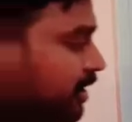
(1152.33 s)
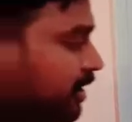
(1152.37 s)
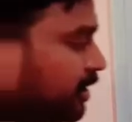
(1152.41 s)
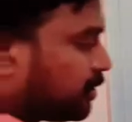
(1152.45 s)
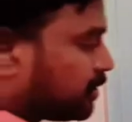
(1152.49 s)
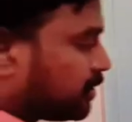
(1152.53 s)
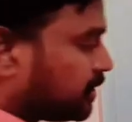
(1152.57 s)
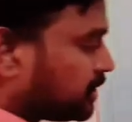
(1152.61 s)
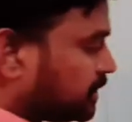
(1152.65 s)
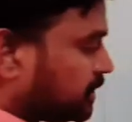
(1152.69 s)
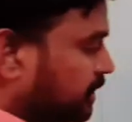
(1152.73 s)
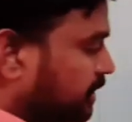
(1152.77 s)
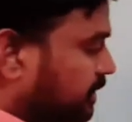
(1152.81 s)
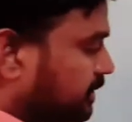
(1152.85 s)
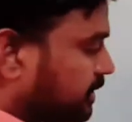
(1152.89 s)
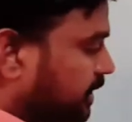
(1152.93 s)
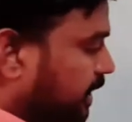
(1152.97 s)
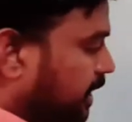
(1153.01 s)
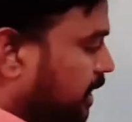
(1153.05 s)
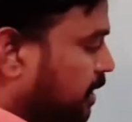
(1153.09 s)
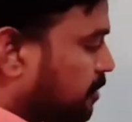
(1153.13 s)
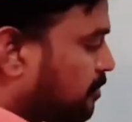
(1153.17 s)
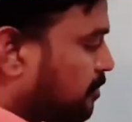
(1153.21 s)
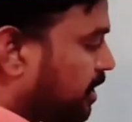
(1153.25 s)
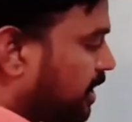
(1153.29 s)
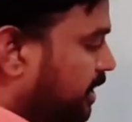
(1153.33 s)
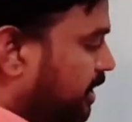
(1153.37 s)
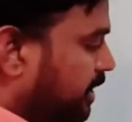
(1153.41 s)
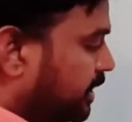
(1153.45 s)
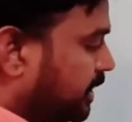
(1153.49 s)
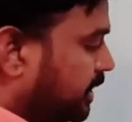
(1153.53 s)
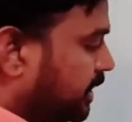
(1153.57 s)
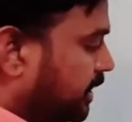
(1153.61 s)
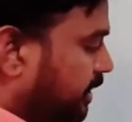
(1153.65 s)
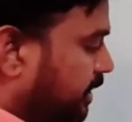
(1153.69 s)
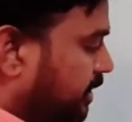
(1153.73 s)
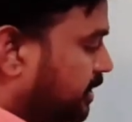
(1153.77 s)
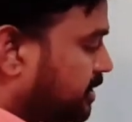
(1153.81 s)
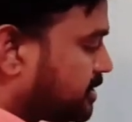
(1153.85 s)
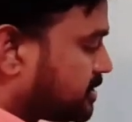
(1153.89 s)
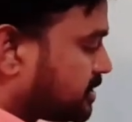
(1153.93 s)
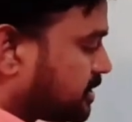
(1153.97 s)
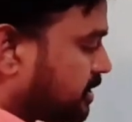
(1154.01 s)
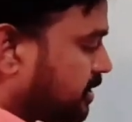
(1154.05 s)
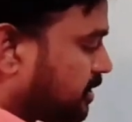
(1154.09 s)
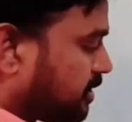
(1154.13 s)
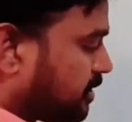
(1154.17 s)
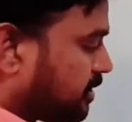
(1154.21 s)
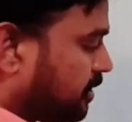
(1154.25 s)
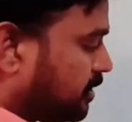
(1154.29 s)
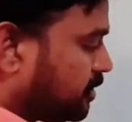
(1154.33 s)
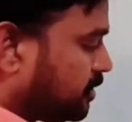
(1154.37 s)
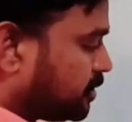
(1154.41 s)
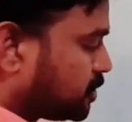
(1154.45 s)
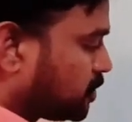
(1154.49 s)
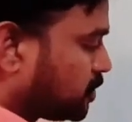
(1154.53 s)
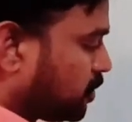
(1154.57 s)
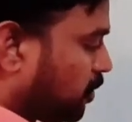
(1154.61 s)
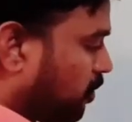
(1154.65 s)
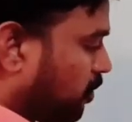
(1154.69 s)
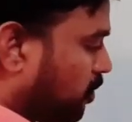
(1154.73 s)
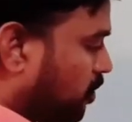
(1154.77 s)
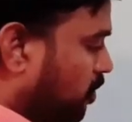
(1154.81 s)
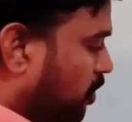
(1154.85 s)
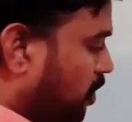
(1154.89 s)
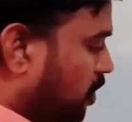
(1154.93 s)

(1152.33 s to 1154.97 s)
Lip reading: equation, 3 by D is equal to